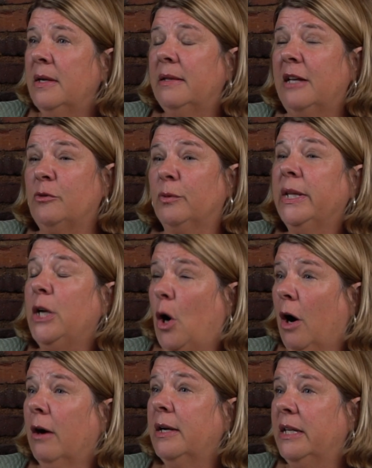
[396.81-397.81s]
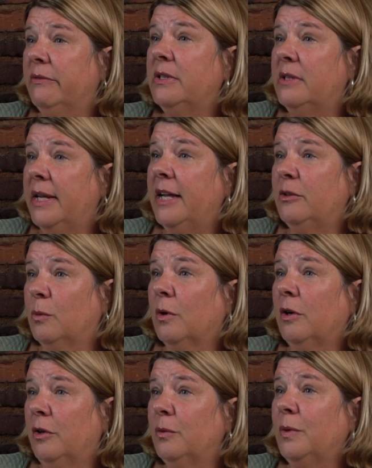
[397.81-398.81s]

That's really hard given today's world